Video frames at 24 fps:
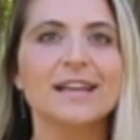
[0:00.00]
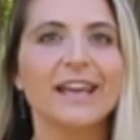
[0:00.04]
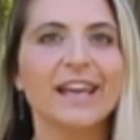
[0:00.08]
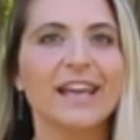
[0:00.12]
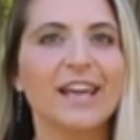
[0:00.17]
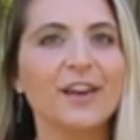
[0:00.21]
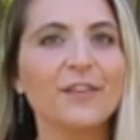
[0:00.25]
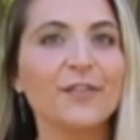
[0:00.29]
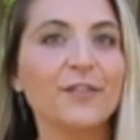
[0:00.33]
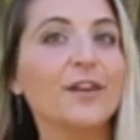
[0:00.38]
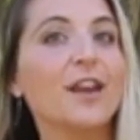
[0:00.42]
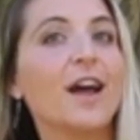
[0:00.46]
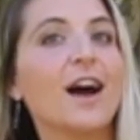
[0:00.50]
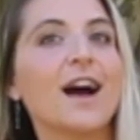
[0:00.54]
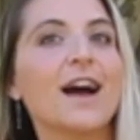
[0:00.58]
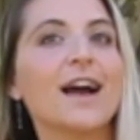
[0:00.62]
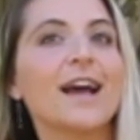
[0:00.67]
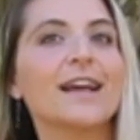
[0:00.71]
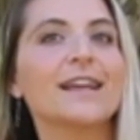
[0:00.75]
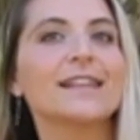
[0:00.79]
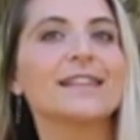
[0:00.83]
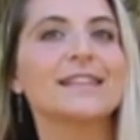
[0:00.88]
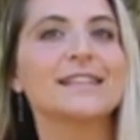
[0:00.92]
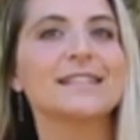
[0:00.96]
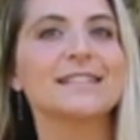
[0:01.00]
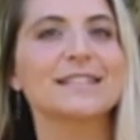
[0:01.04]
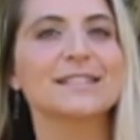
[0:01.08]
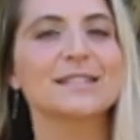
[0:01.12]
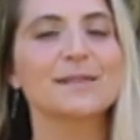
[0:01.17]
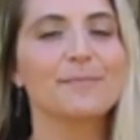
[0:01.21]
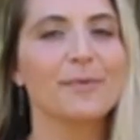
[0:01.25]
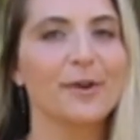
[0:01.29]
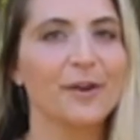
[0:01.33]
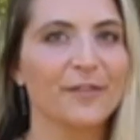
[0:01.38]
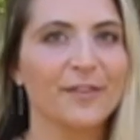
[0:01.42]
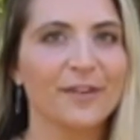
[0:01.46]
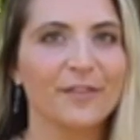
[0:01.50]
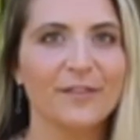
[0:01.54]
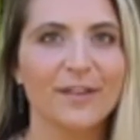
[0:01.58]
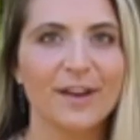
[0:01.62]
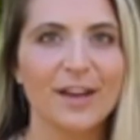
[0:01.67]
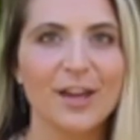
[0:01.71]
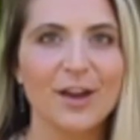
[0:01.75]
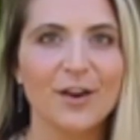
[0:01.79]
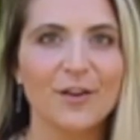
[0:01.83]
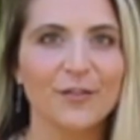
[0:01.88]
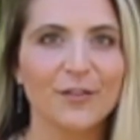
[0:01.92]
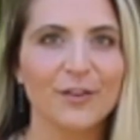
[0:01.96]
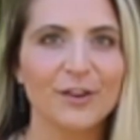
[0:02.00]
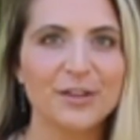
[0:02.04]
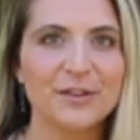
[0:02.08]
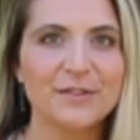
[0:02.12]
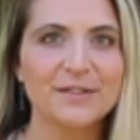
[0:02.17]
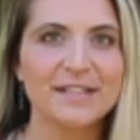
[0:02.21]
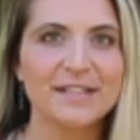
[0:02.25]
If not, this is the perfect video for you